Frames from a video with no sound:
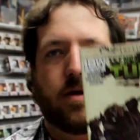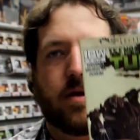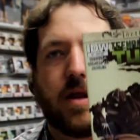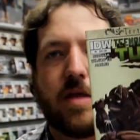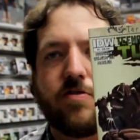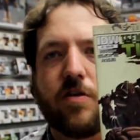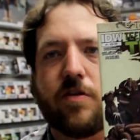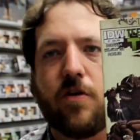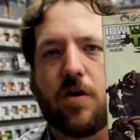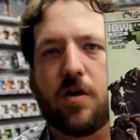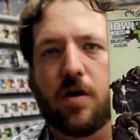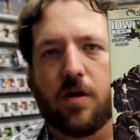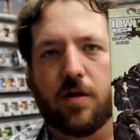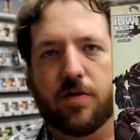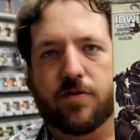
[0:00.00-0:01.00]
Ninja
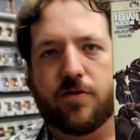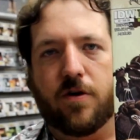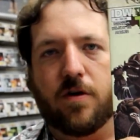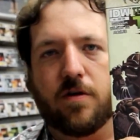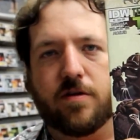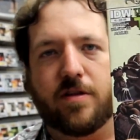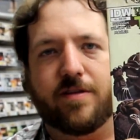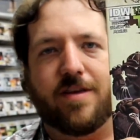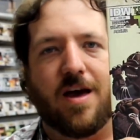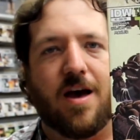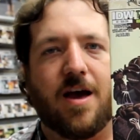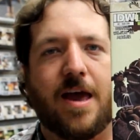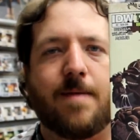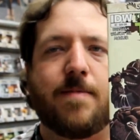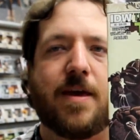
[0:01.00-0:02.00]
Turtles, Turtles in
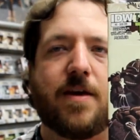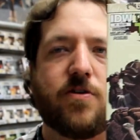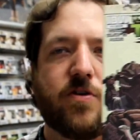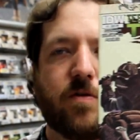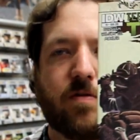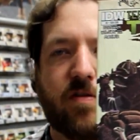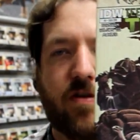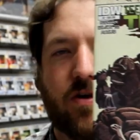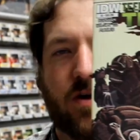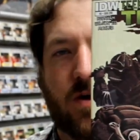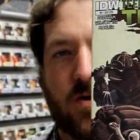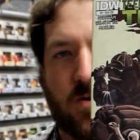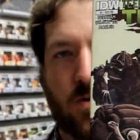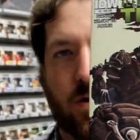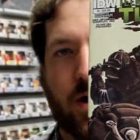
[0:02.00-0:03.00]
Time issue
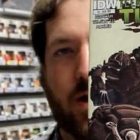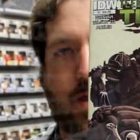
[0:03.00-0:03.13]
2.